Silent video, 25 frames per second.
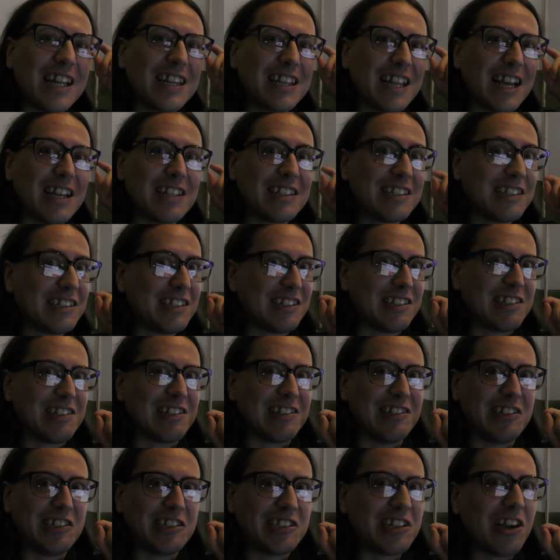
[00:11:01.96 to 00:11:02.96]
that that's
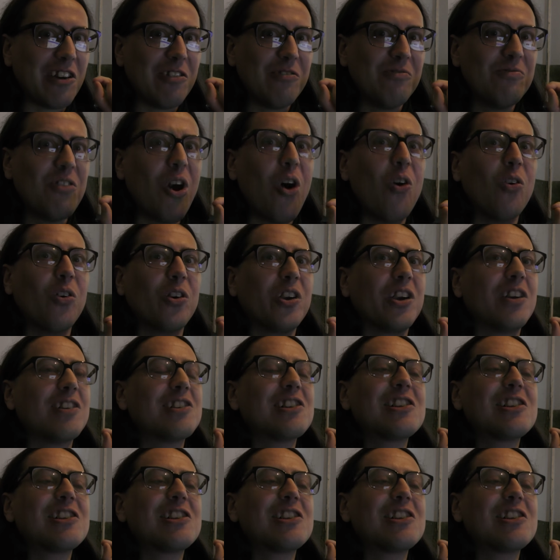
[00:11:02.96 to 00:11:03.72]
just so wrong.